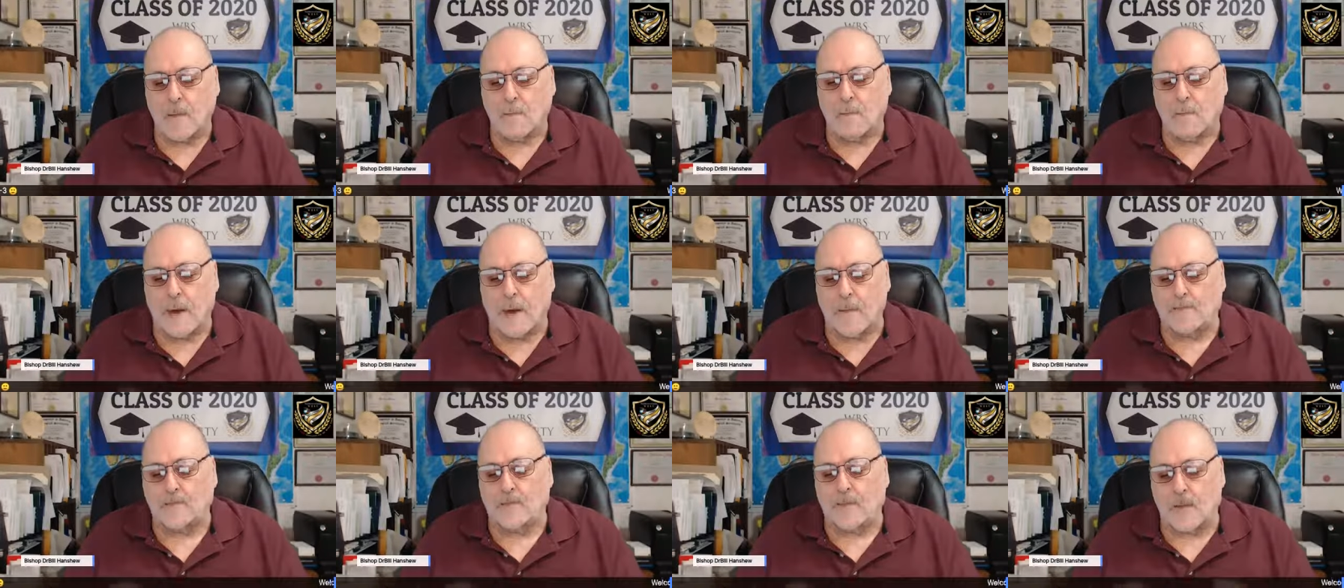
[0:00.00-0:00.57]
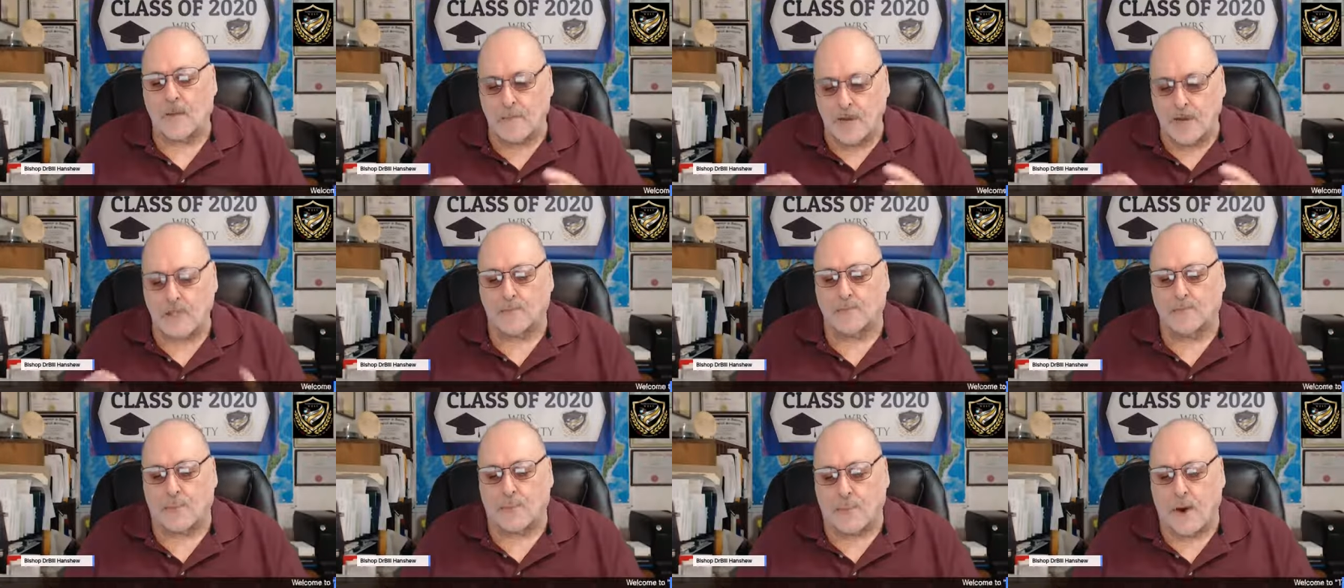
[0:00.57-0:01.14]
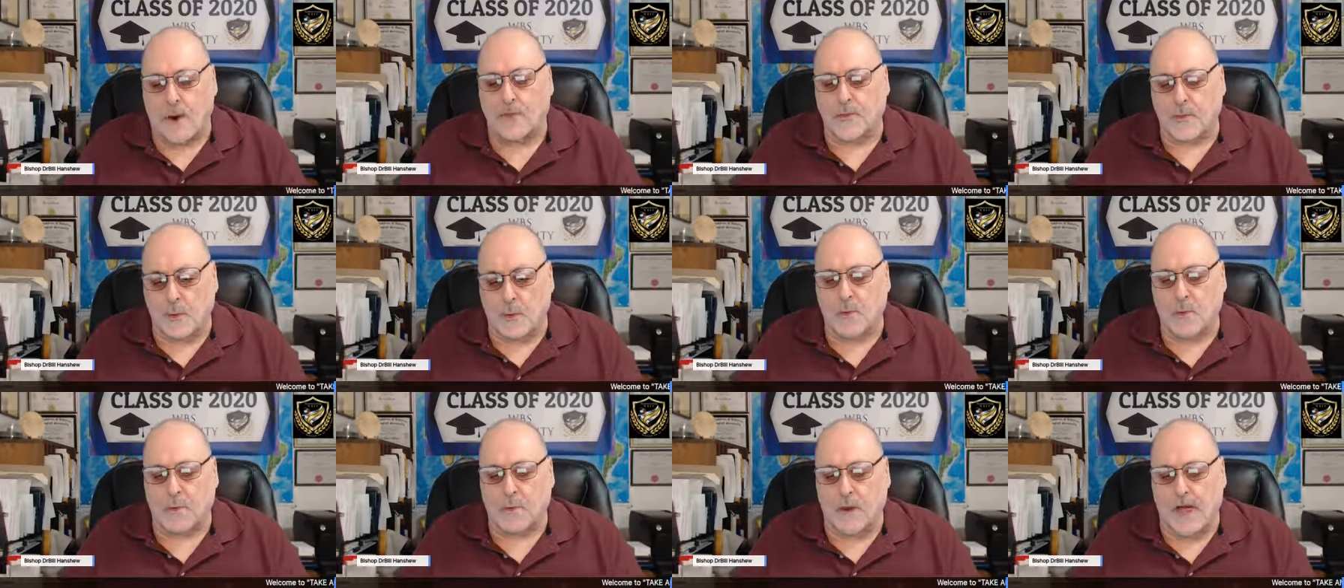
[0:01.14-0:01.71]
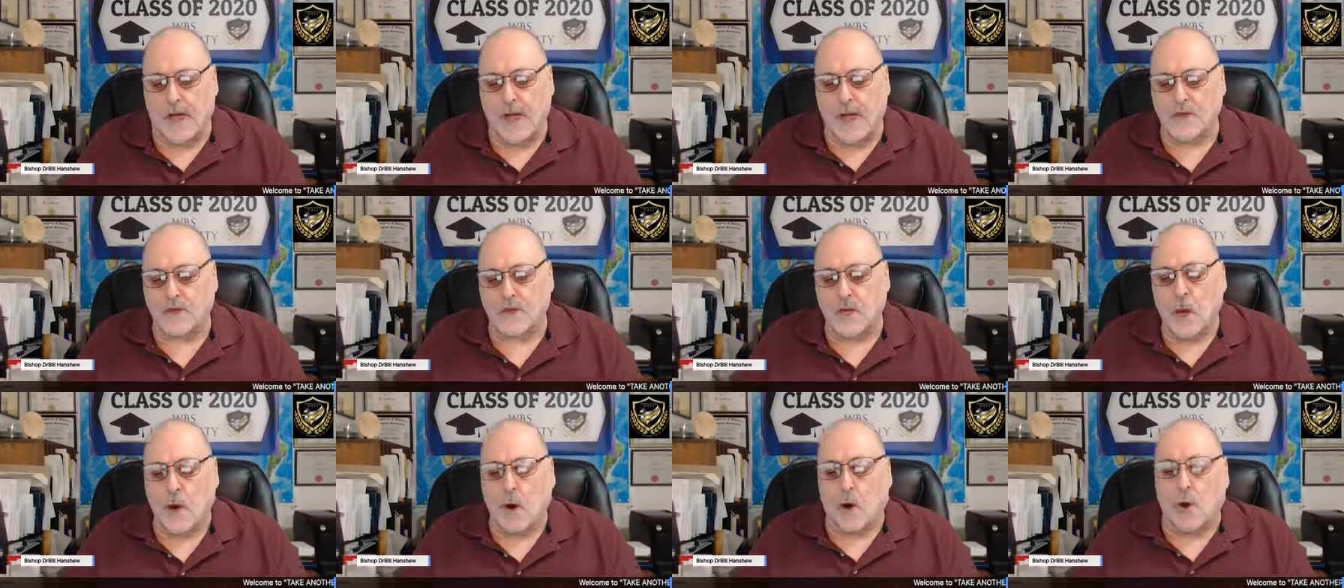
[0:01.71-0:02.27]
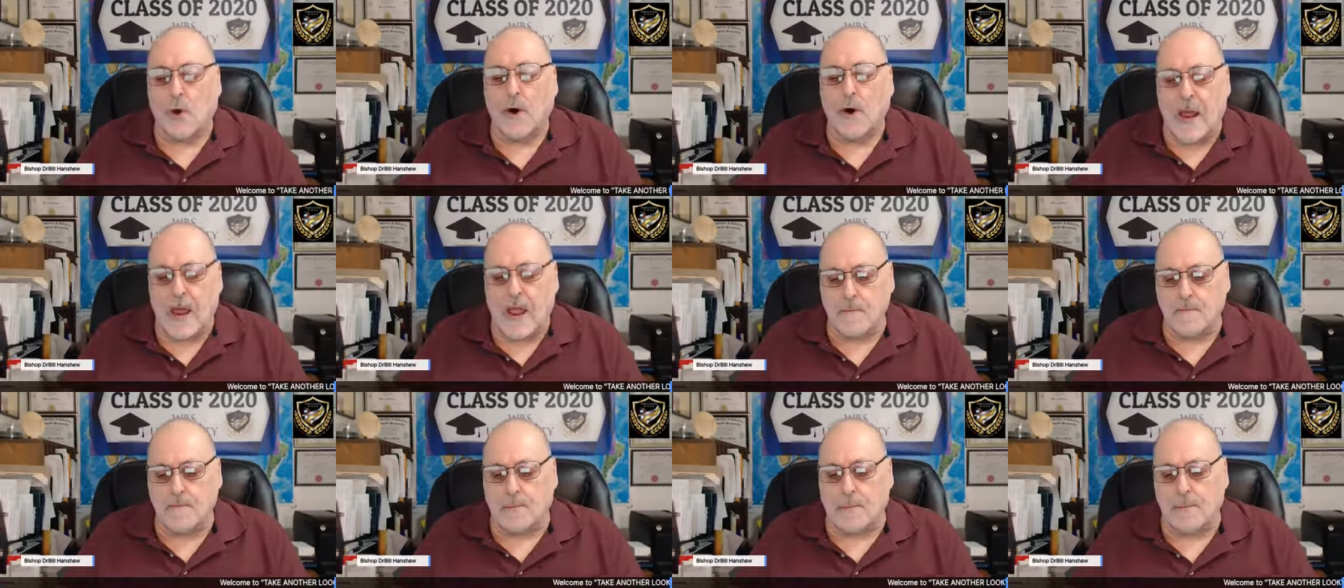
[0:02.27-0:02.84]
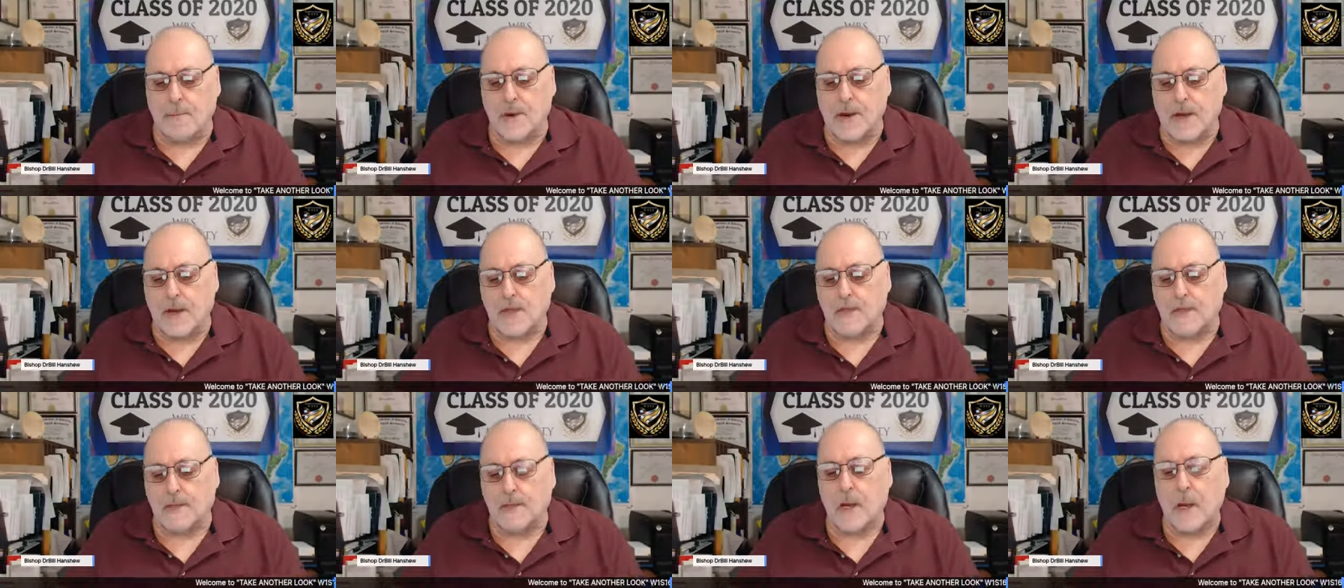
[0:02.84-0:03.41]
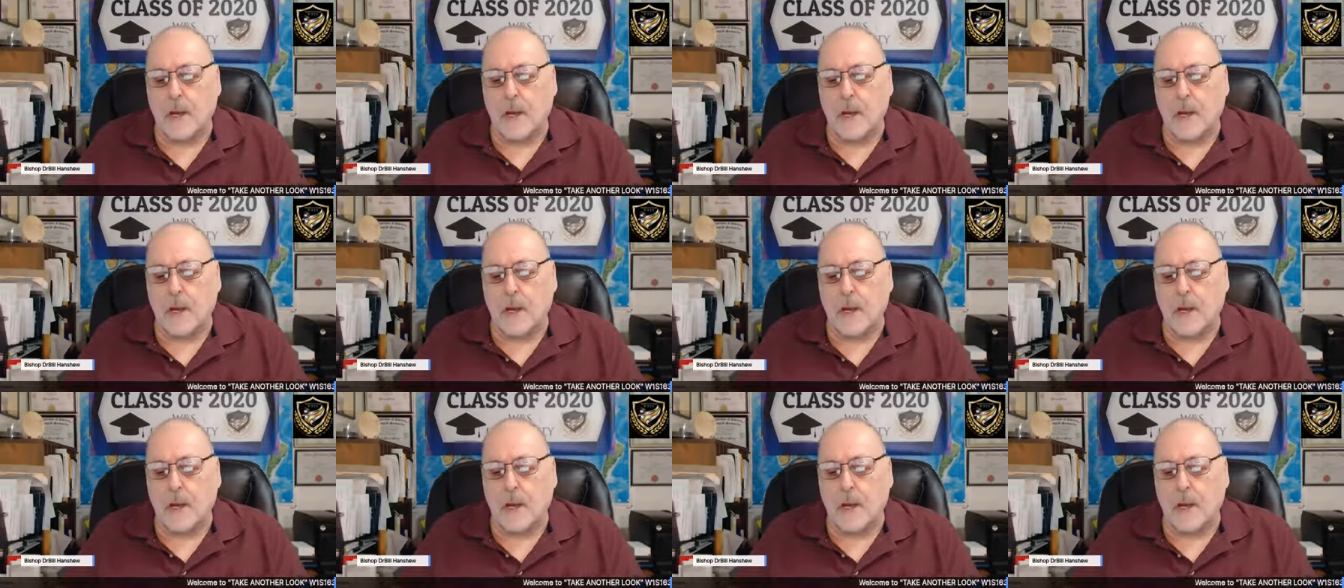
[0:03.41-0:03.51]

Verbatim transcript: But it means breath or blast or a breeze